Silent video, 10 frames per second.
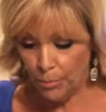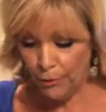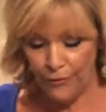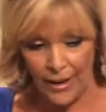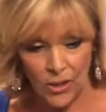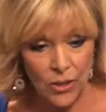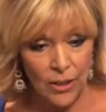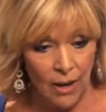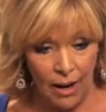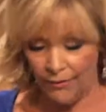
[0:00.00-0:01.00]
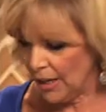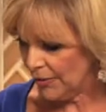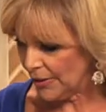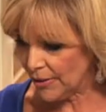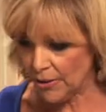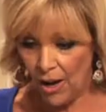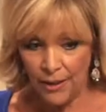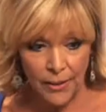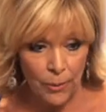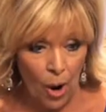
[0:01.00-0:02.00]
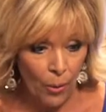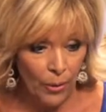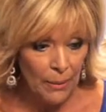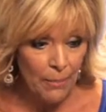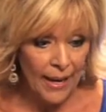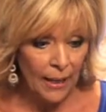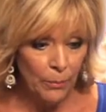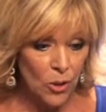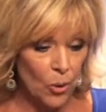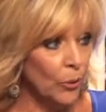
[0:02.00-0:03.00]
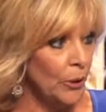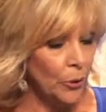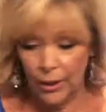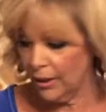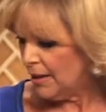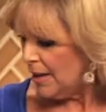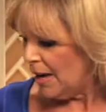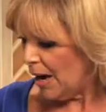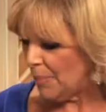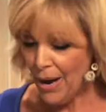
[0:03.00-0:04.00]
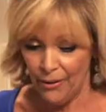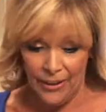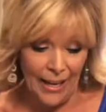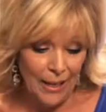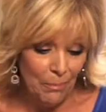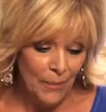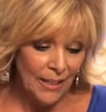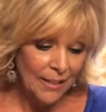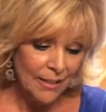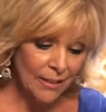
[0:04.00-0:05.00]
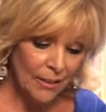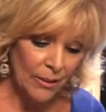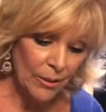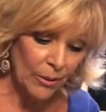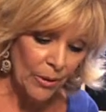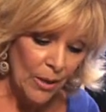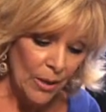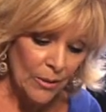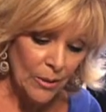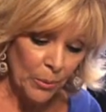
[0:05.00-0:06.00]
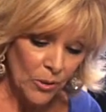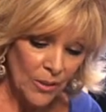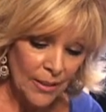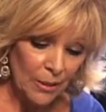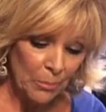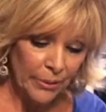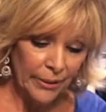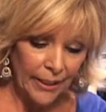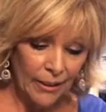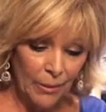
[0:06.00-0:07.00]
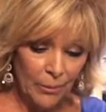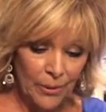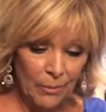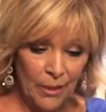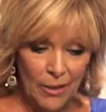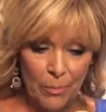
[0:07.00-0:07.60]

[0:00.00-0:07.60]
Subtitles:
perfection. I've got the sauce already made, which only took about 8 minutes to do. So we're just going to plate it up with some nice,